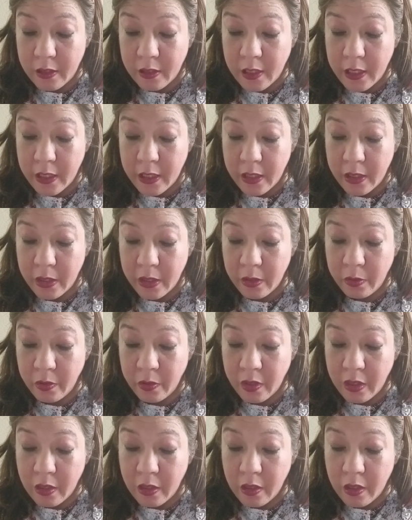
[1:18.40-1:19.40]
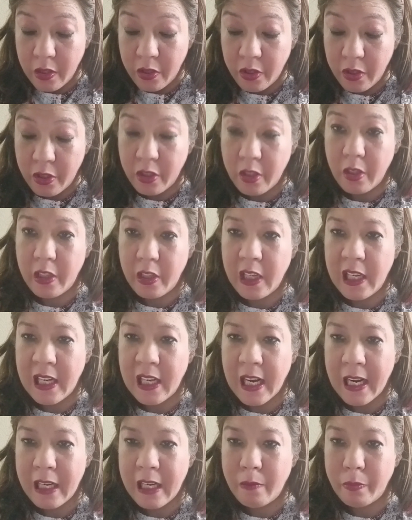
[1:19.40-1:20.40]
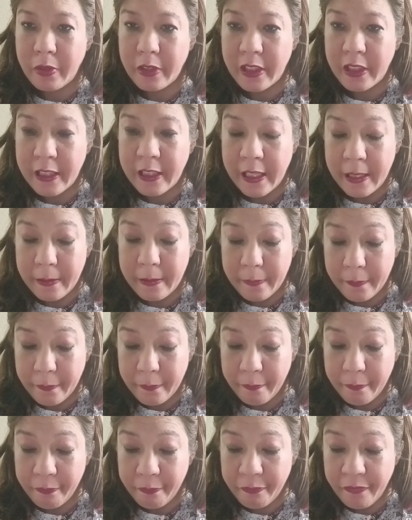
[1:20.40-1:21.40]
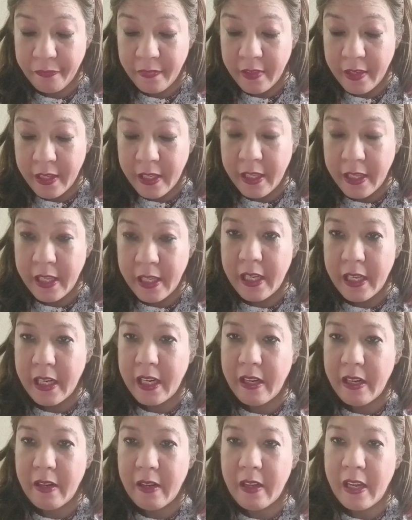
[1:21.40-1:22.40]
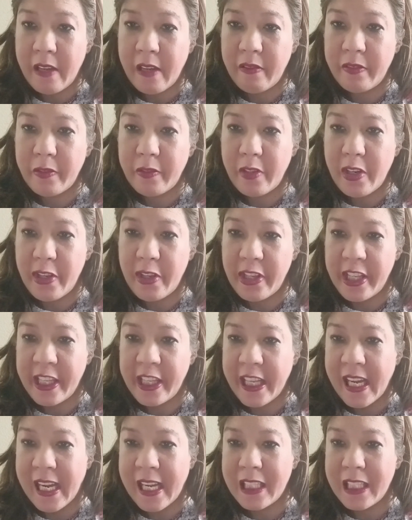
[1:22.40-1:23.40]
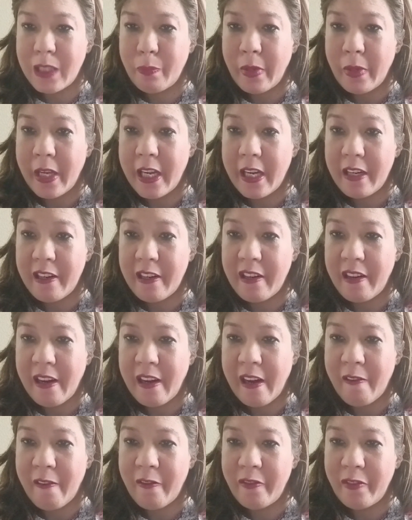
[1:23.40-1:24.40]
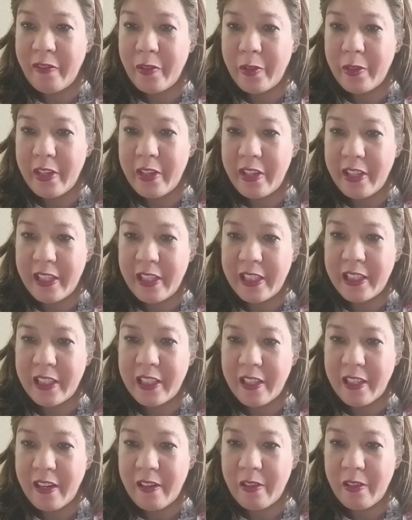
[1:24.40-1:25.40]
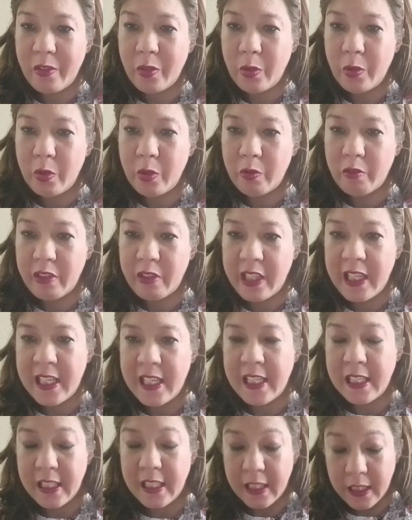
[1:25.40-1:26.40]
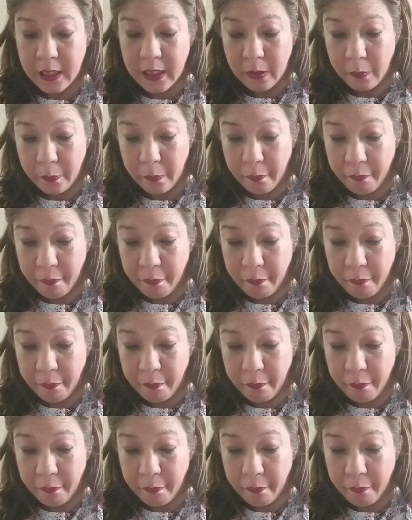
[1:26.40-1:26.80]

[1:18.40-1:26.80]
to 39%. And for the last paragraph for this article reads,